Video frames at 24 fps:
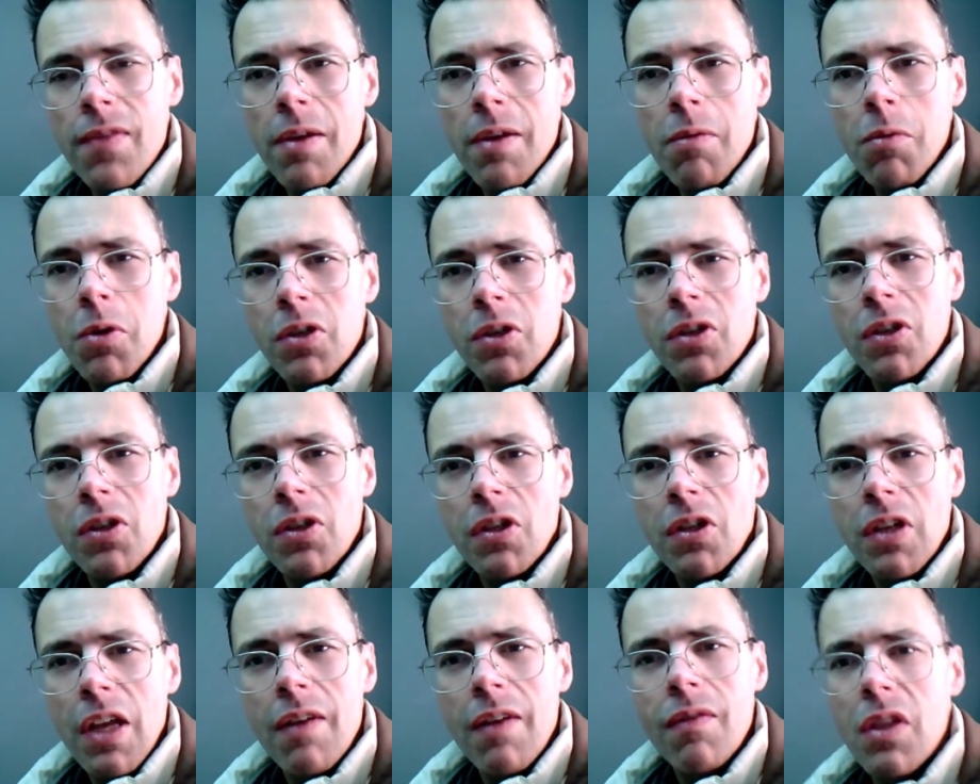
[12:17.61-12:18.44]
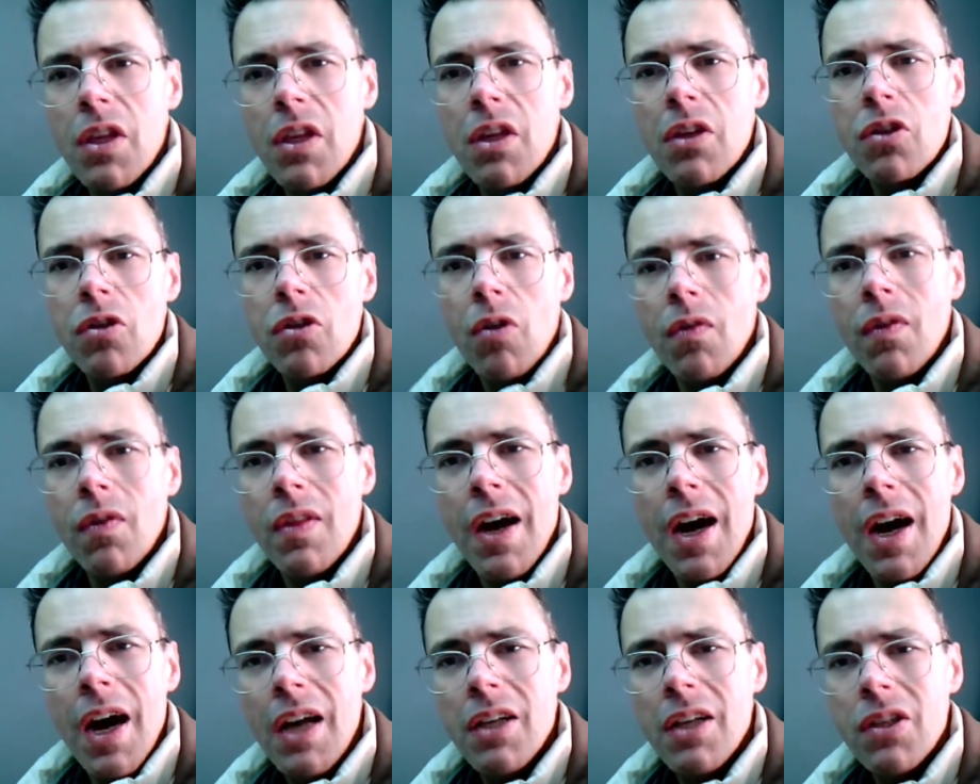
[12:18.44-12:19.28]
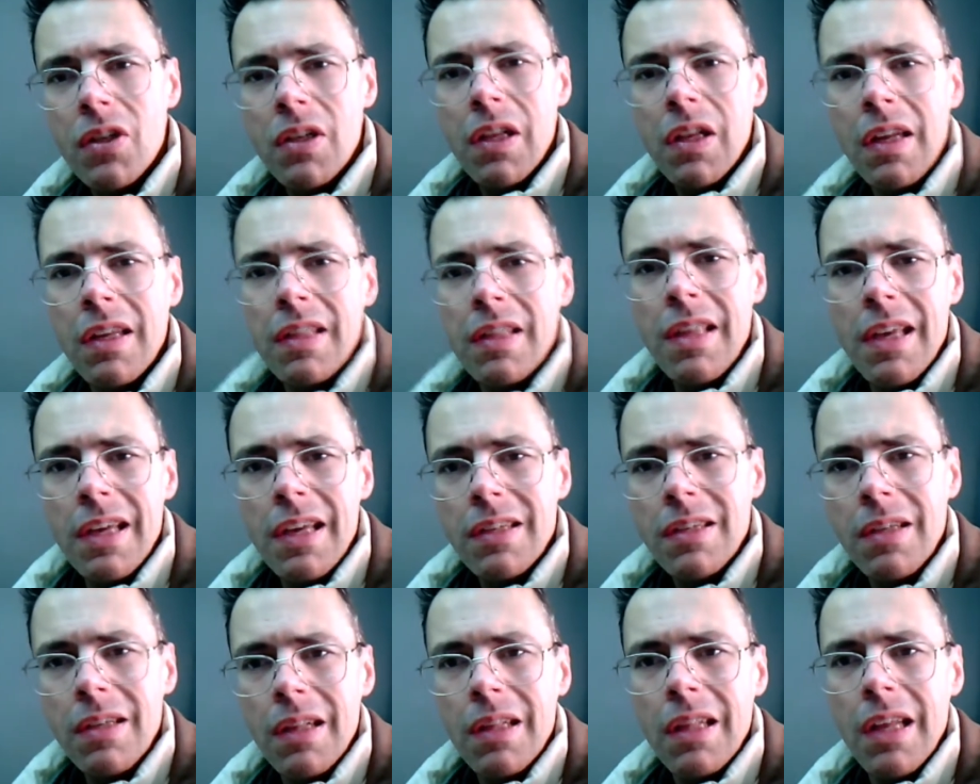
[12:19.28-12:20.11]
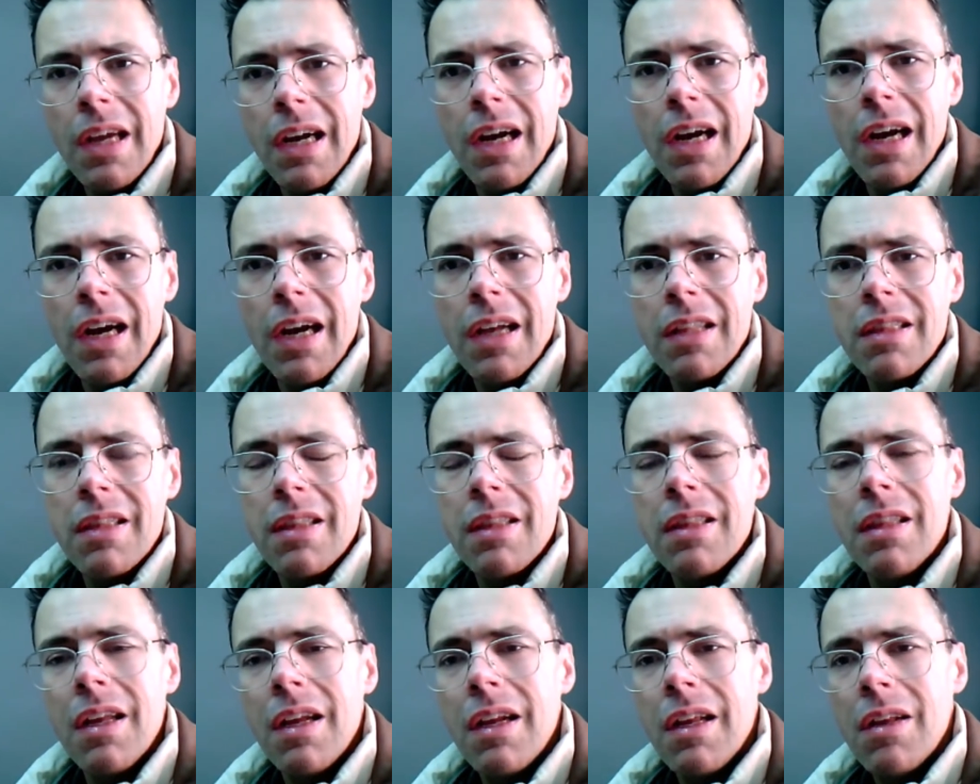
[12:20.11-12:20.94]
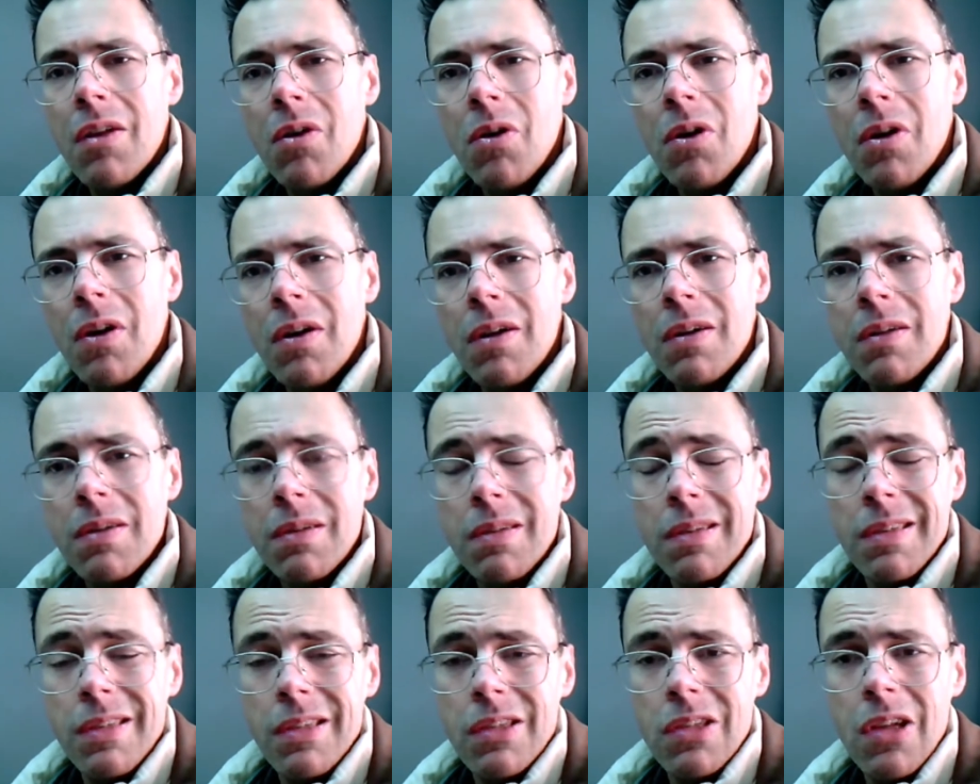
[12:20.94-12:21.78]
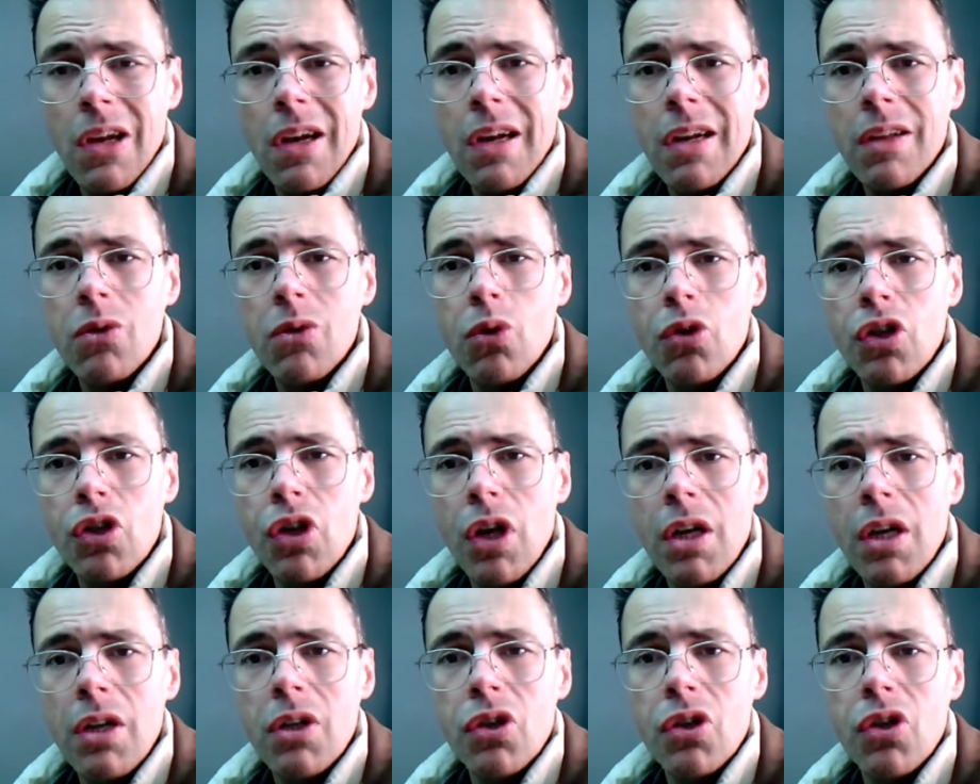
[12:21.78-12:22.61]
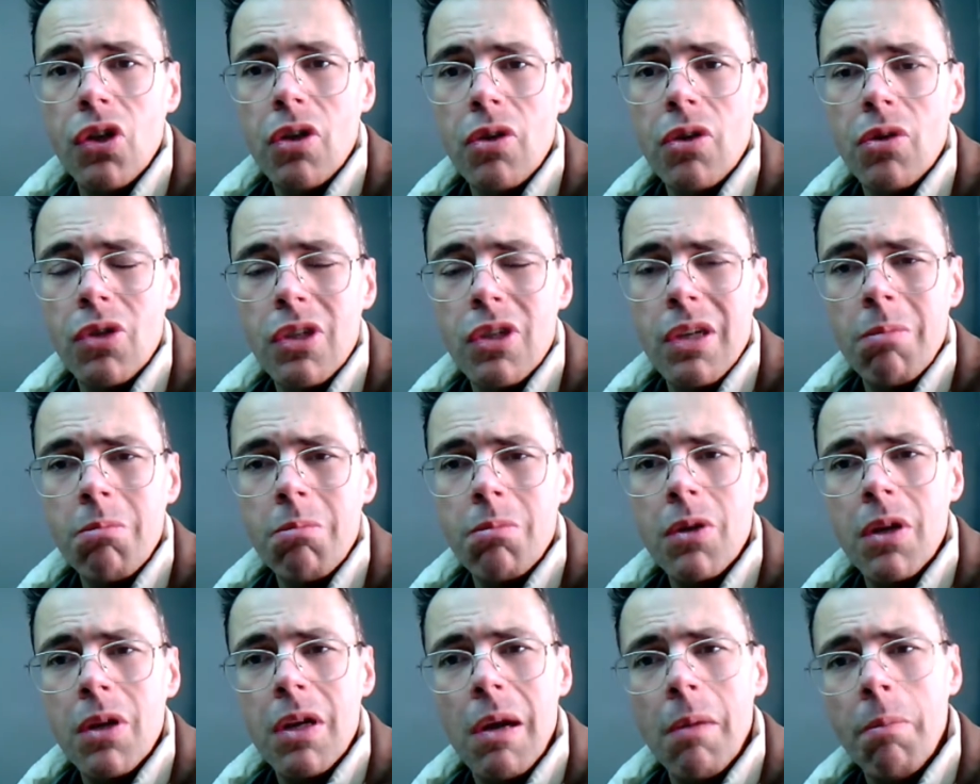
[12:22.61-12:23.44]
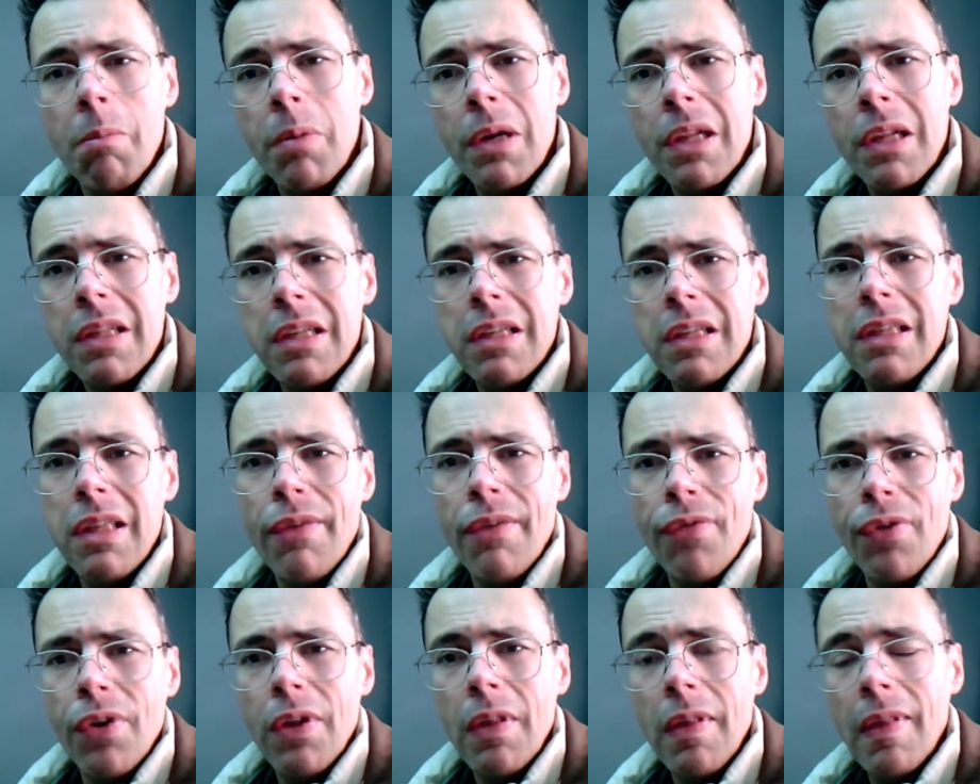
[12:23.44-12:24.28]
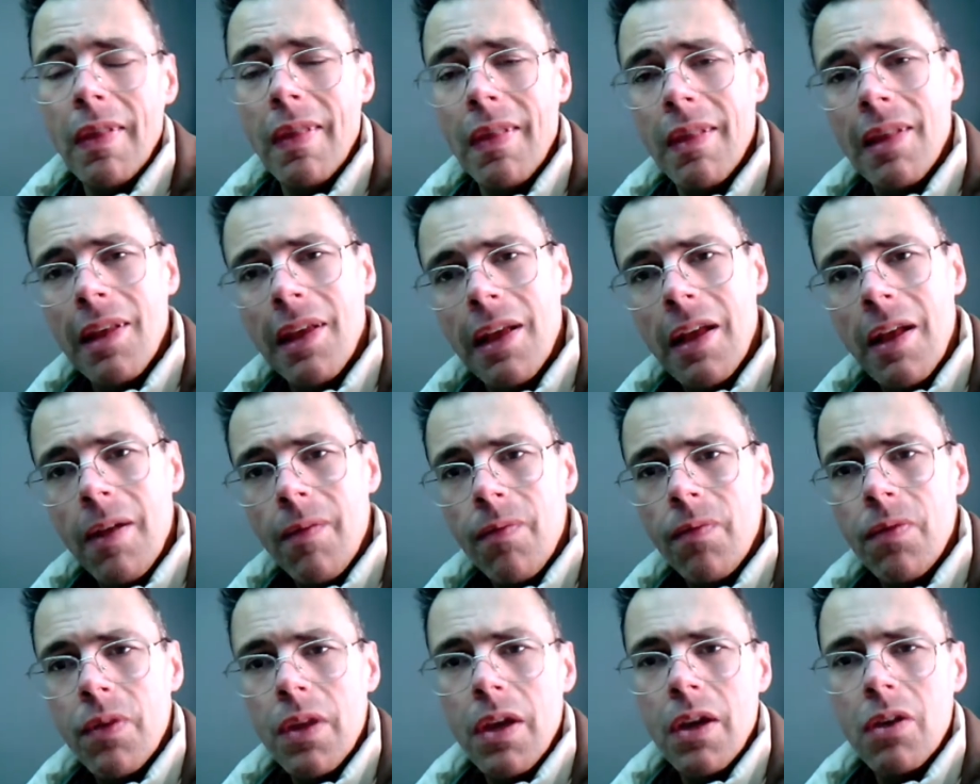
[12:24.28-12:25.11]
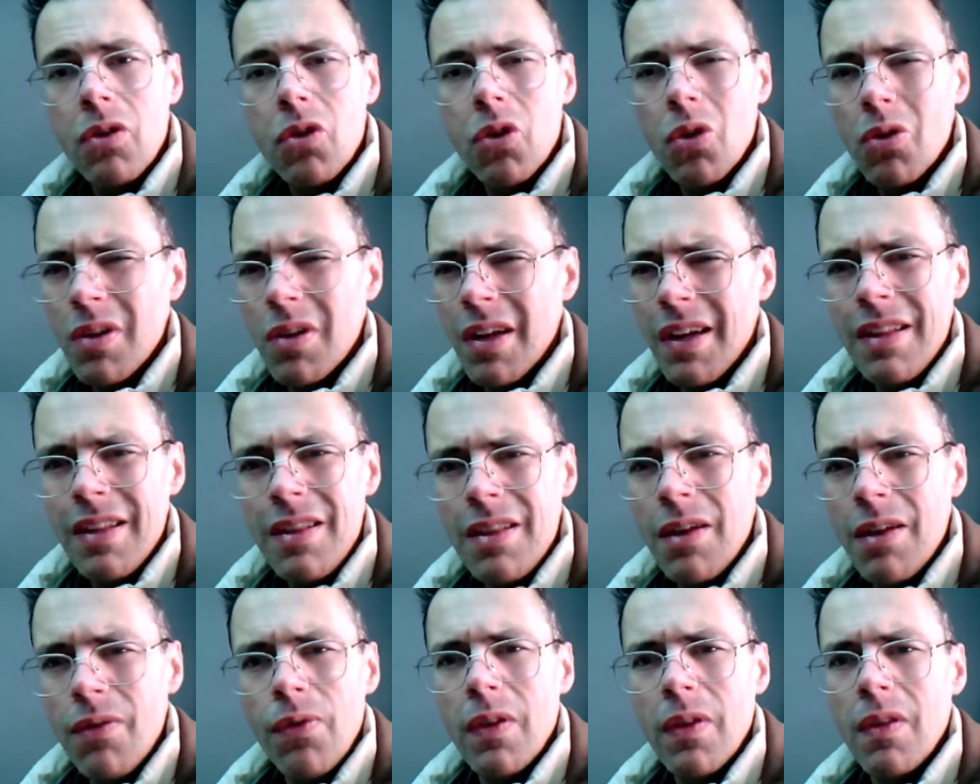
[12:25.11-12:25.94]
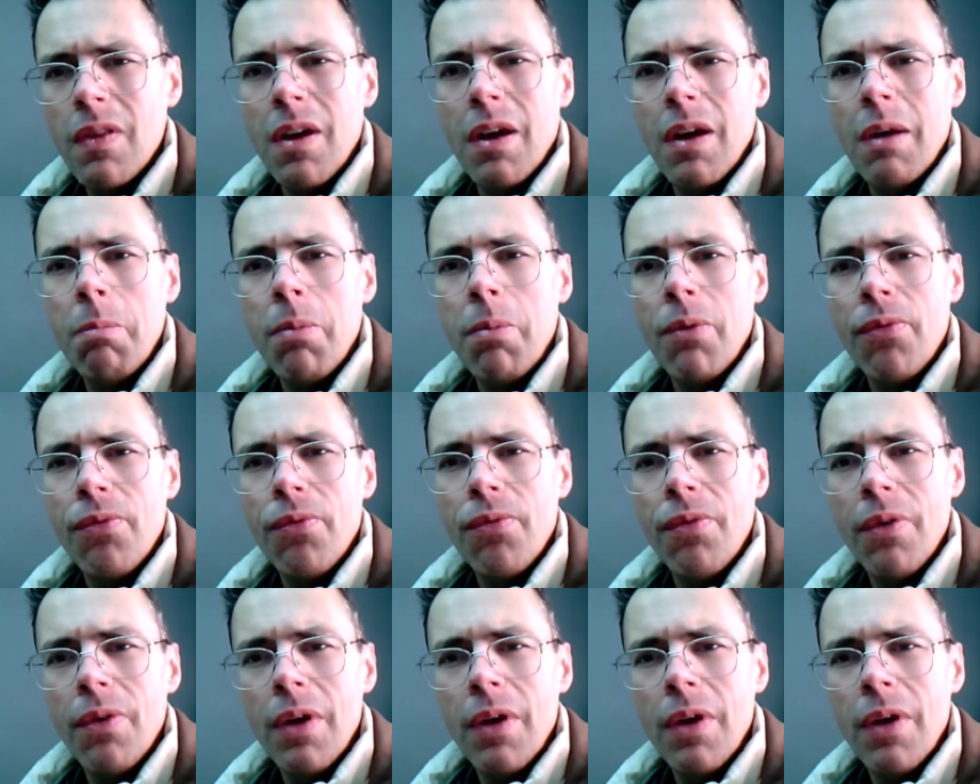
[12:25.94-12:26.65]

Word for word: it was everything so nice like this and that, and then it all started to change into some completely different, totally different type of